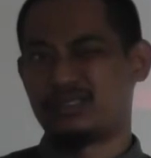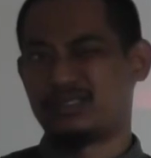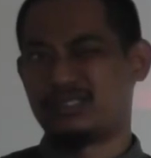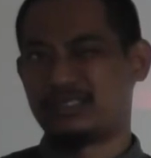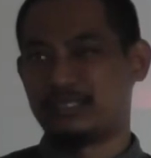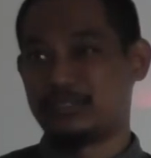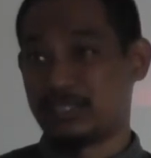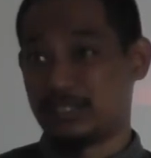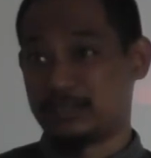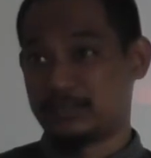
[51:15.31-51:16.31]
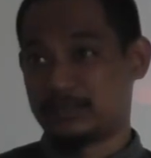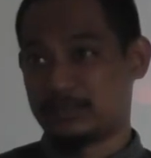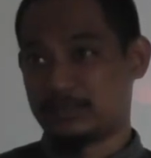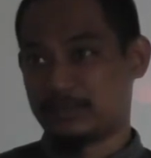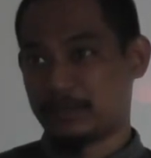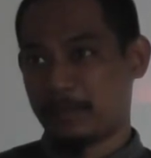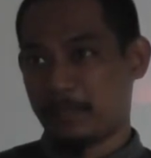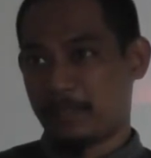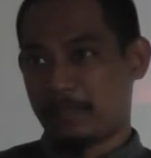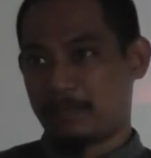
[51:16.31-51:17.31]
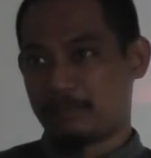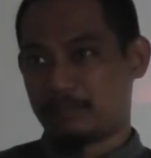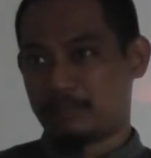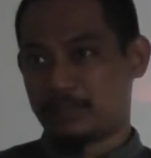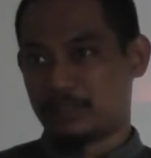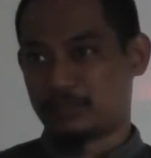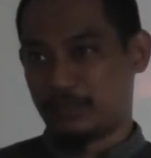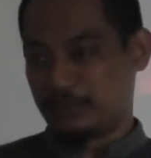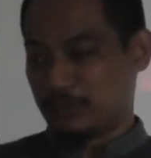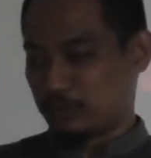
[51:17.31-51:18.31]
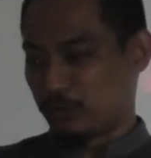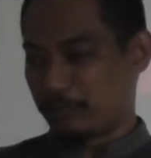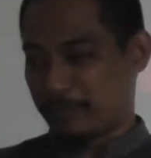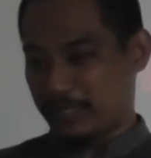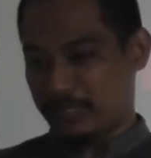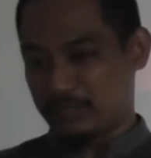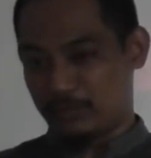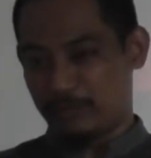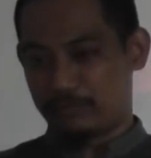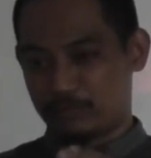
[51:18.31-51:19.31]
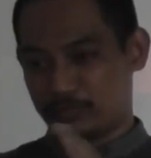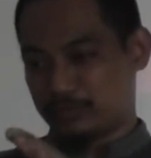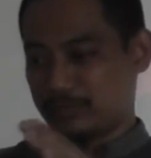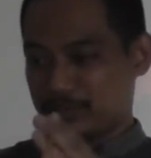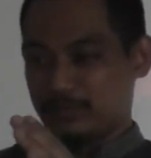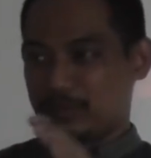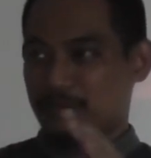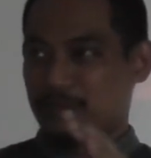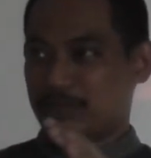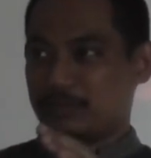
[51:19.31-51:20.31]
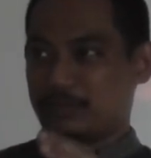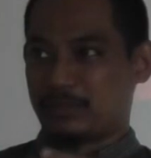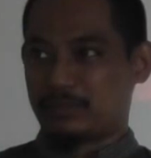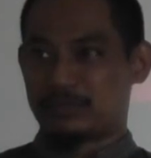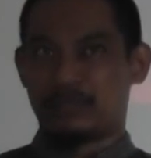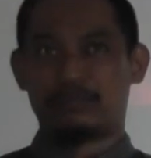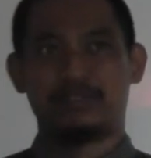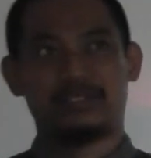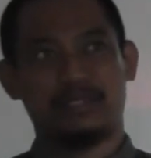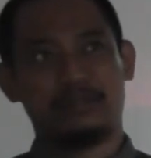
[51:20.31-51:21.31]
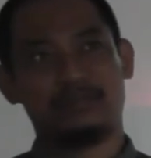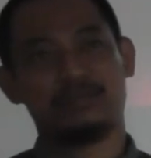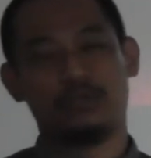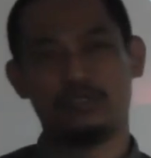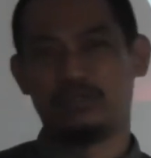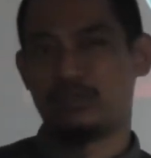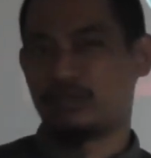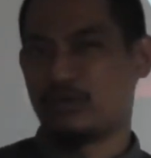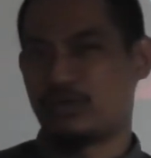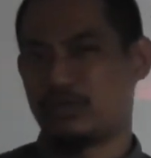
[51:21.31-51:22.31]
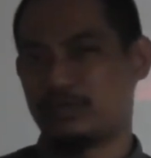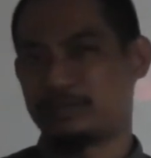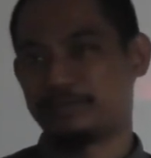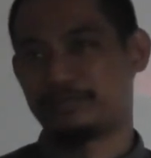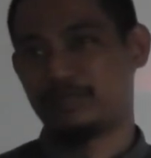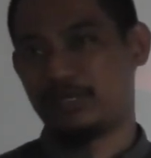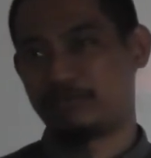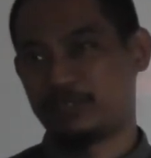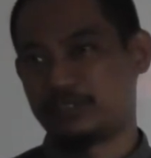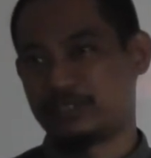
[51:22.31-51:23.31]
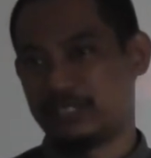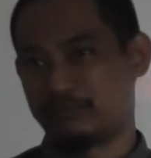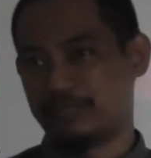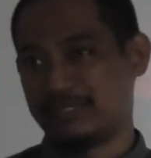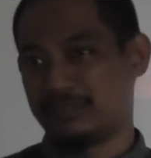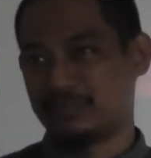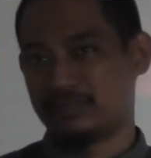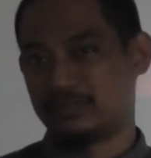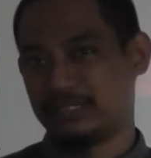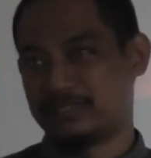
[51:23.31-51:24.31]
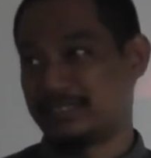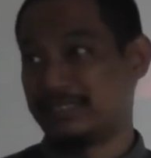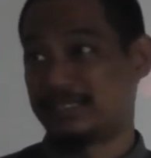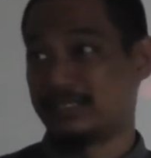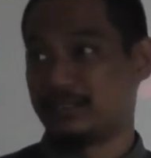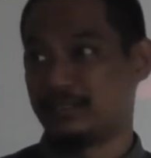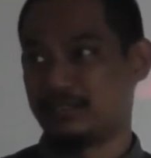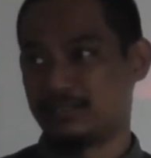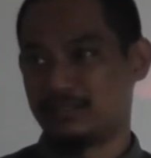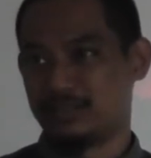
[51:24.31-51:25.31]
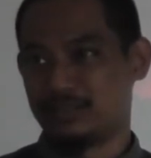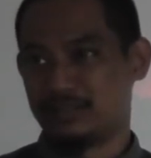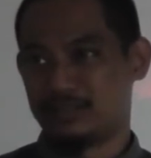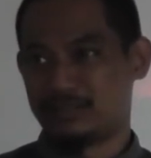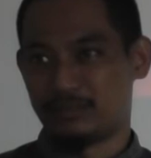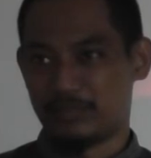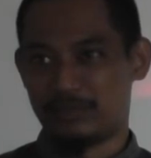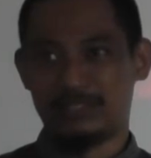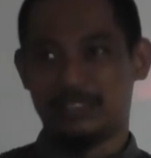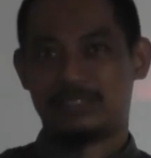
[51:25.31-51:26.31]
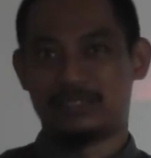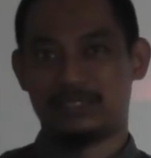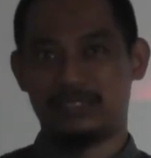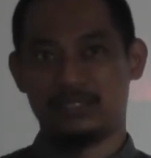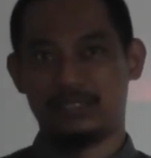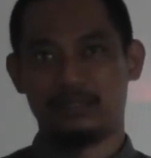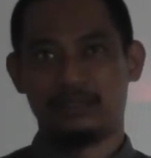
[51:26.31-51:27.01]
detailed result. Because when you want to compare, you have to because not all reference give things in detail. Sometimes they just say